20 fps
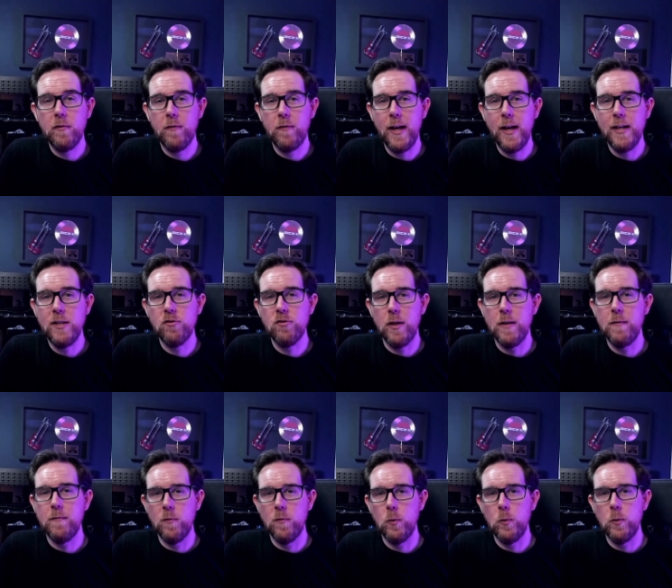fairly
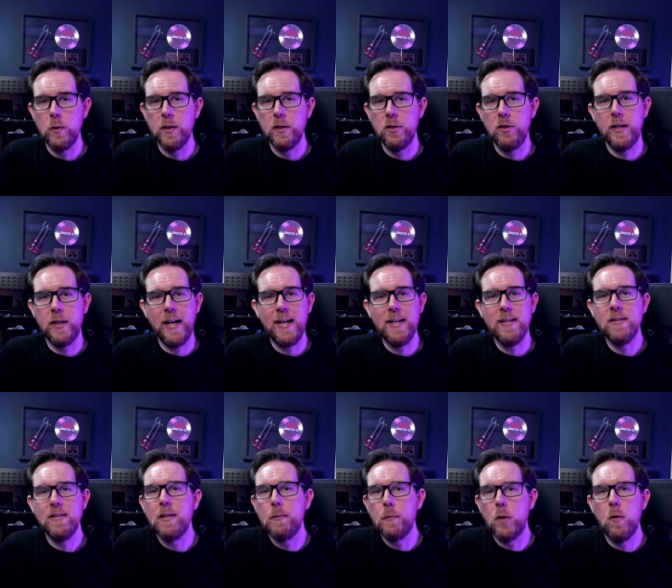straightforward and you gain
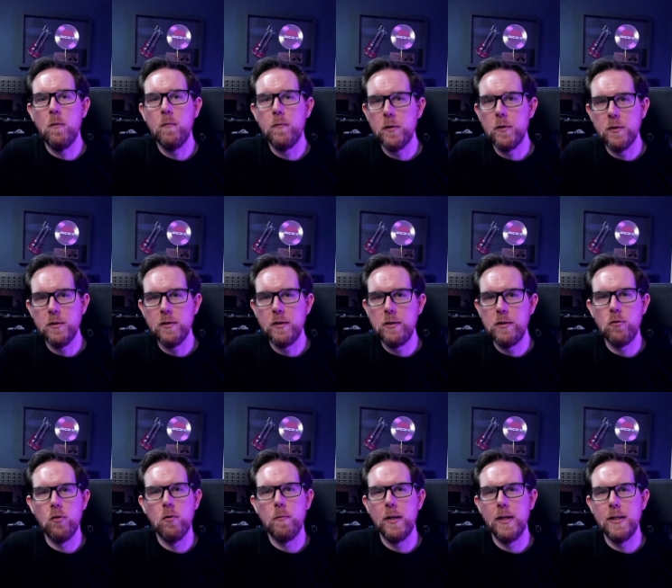some confidence in
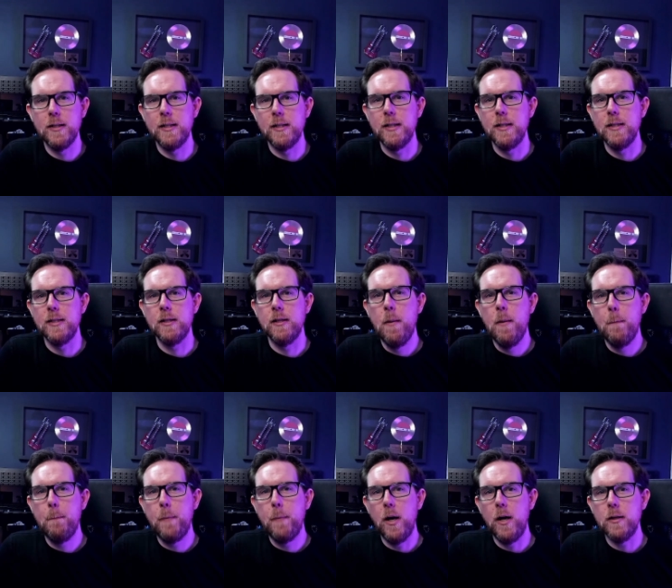your abilities.
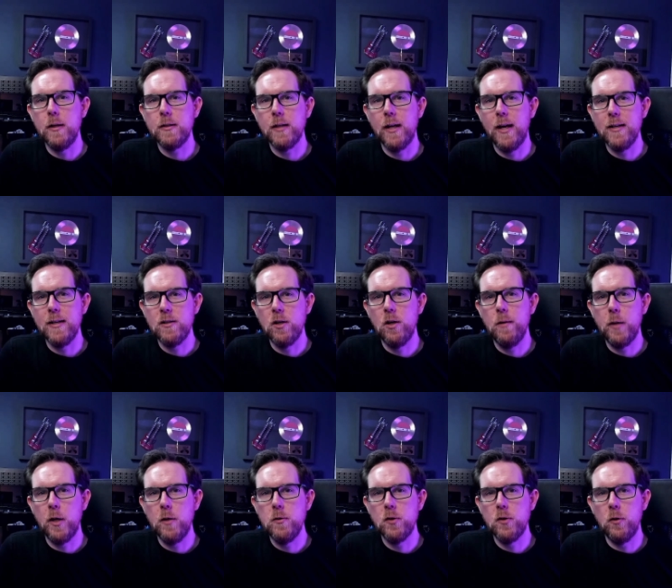But as time
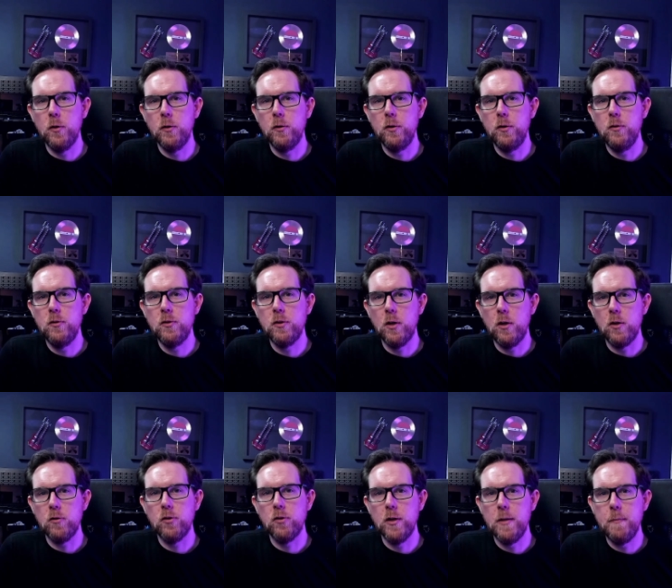goes on, you
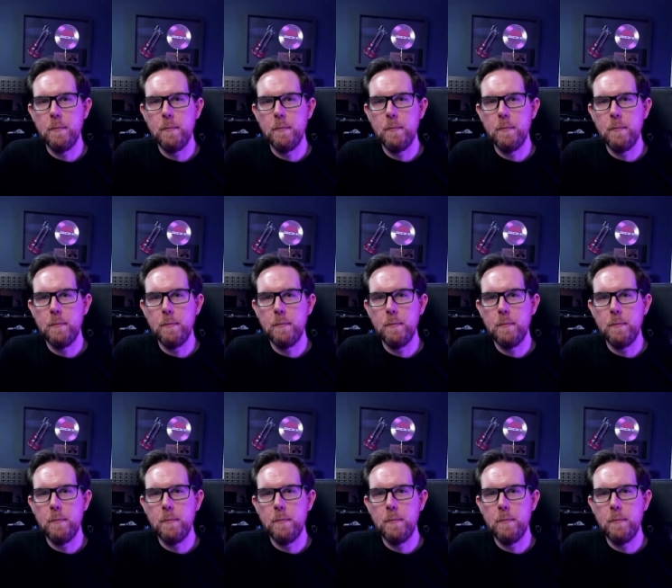start trying to